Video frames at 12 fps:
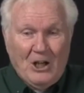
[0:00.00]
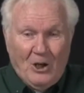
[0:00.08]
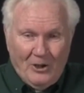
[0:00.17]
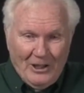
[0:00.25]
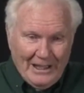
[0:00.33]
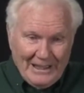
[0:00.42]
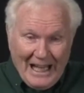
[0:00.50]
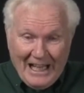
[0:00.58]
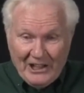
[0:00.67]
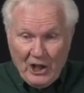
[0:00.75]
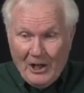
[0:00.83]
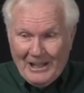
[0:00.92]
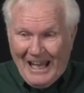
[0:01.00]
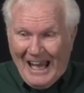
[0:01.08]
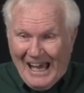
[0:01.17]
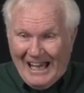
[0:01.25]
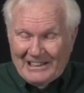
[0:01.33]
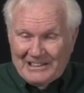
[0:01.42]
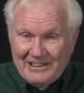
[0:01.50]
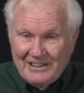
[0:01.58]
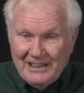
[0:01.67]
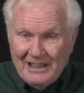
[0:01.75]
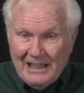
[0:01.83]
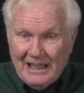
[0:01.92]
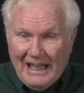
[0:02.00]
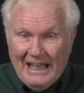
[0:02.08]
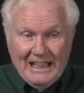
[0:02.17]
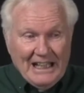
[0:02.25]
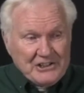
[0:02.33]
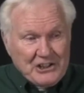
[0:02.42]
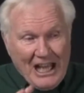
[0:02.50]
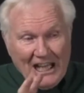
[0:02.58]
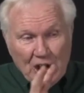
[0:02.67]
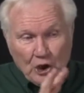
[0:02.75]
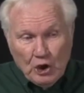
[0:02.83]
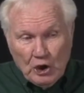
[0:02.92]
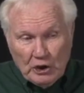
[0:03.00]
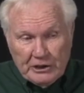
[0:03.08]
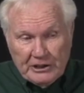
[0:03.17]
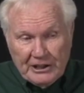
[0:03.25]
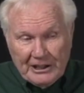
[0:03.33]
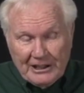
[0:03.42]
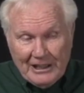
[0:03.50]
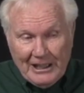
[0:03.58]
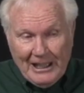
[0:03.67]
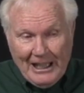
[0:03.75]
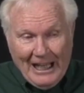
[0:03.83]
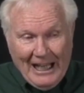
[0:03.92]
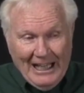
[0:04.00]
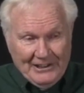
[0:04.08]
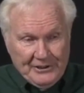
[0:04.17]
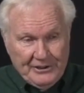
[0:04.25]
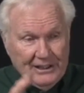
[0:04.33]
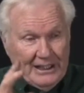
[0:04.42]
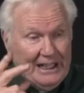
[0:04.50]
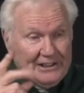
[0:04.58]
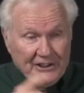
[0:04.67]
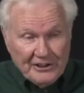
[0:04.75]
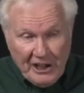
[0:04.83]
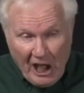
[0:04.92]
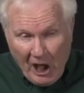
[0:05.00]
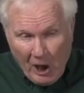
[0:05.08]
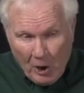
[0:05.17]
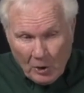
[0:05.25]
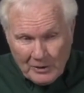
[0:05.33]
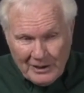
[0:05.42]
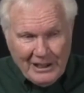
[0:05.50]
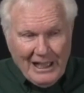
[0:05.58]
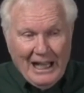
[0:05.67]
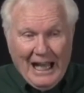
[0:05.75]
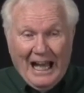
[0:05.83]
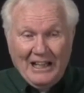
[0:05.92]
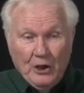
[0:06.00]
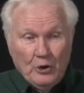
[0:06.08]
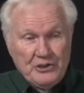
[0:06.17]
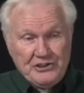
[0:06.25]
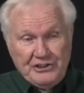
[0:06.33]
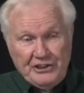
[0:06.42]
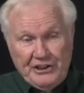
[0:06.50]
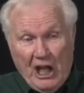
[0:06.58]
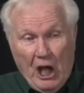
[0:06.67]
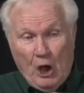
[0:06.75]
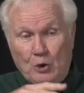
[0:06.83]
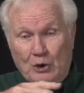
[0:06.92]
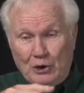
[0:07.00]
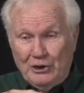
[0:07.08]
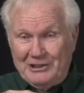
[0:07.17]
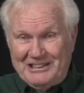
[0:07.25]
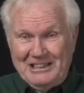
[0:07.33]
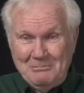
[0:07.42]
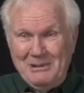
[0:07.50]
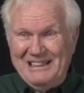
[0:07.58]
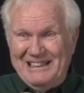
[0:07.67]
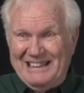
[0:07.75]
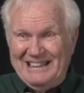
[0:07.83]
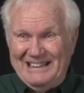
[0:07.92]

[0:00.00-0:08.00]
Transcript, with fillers: All right, I got out, and as I looked at, at the dog, I noticed the dog looked at me.